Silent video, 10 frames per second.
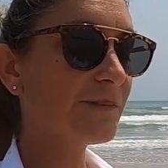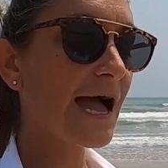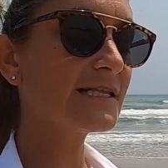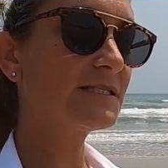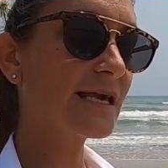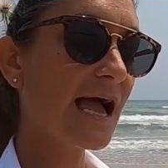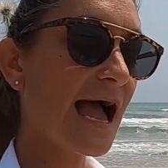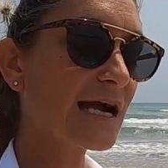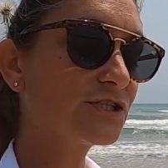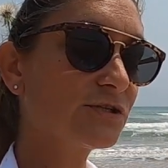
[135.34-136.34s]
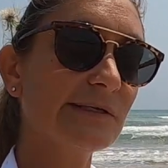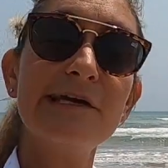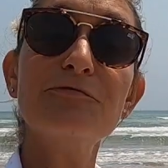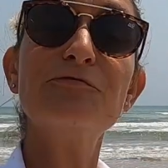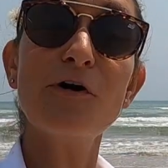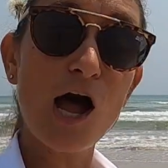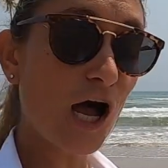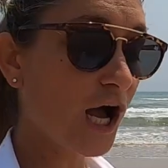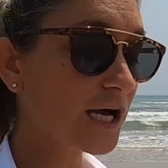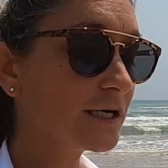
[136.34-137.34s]
That's actually
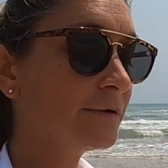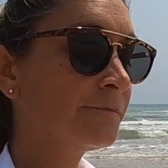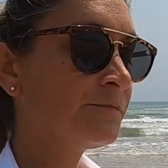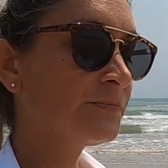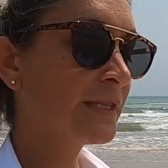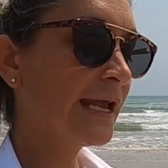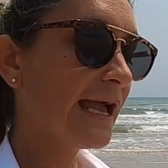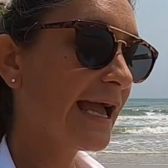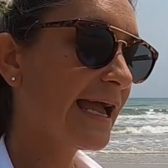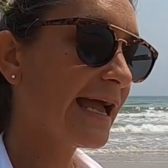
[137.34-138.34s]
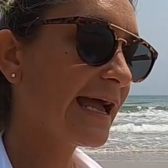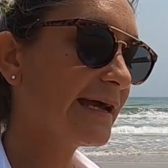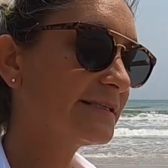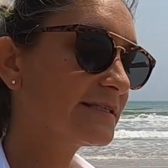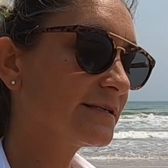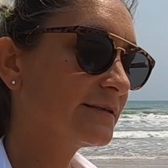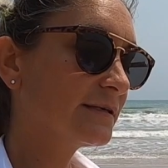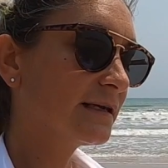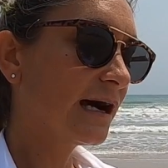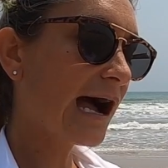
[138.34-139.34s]
fog, and
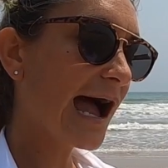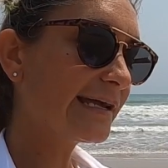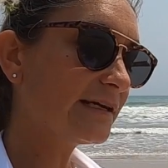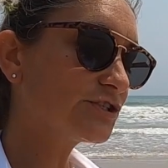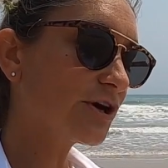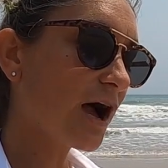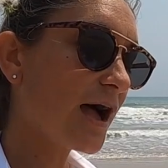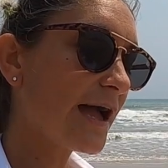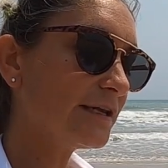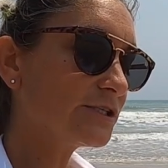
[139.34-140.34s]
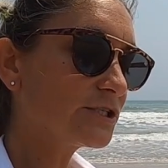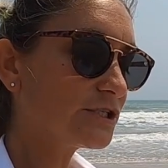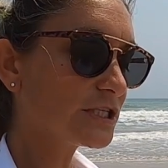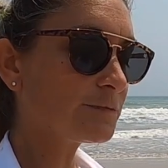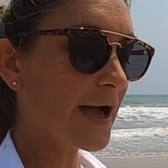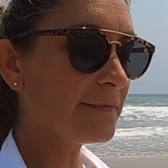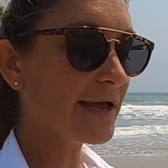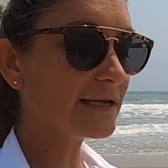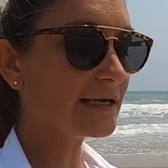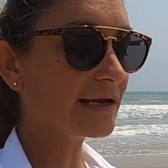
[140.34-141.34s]
I can draw it just by
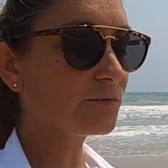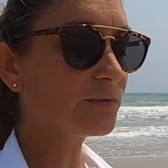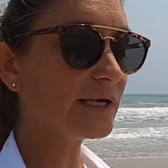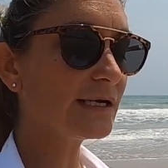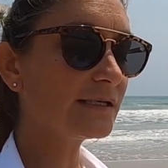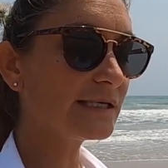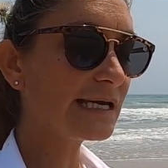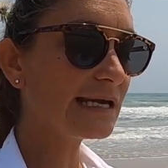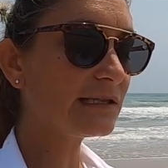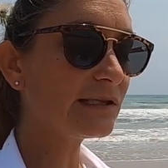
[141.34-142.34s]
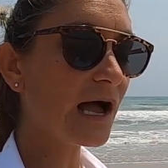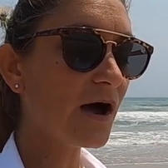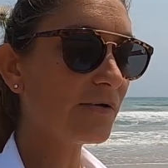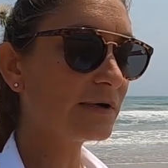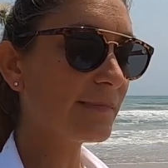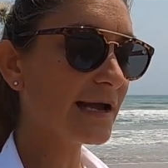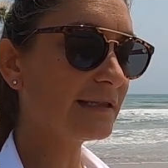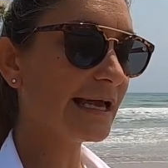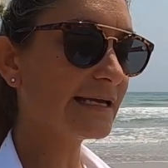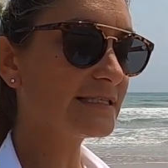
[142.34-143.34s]
making it really low in
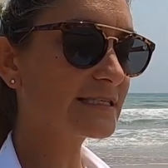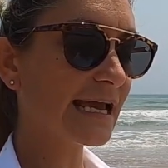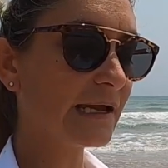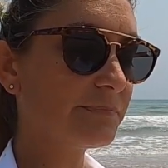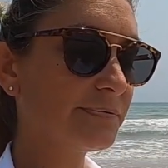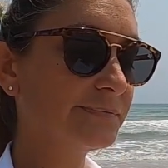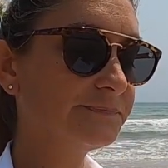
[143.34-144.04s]
my landscape.